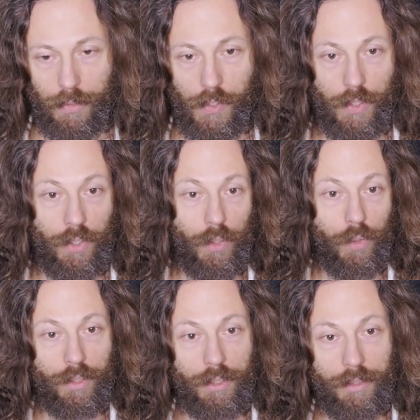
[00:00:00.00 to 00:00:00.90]

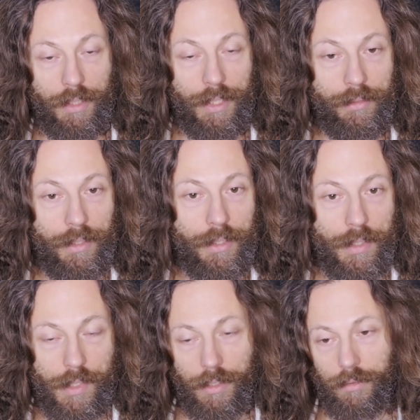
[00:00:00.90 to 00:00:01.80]
So the idea
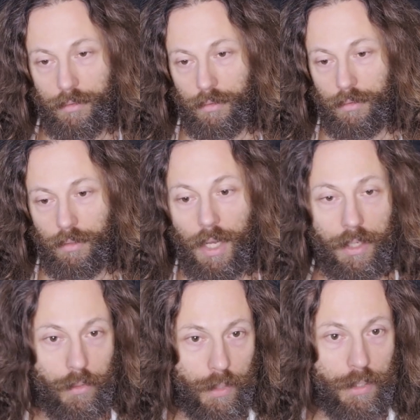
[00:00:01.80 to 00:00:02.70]
is that
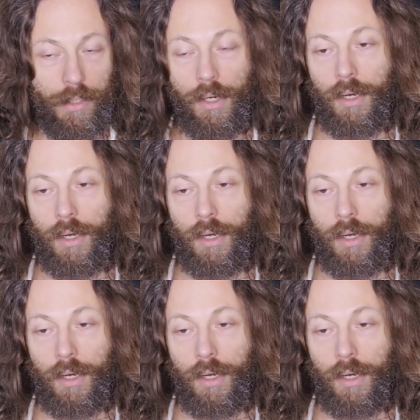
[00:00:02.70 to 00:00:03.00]
Angra,